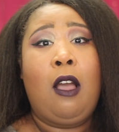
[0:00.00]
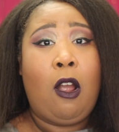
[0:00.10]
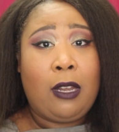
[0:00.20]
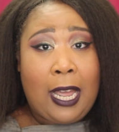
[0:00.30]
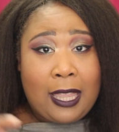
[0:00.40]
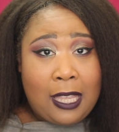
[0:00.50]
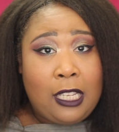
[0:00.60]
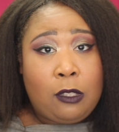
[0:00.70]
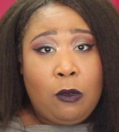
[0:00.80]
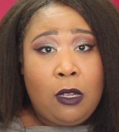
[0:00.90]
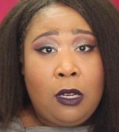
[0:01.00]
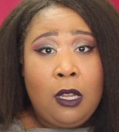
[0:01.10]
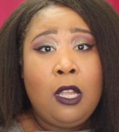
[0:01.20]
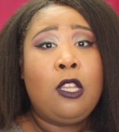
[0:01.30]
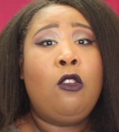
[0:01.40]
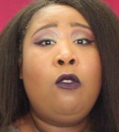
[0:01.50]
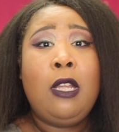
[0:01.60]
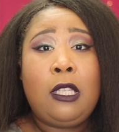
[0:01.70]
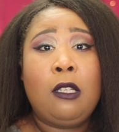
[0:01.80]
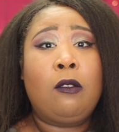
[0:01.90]
are like this one, you
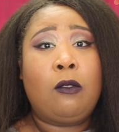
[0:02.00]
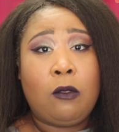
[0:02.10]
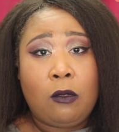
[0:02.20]
need to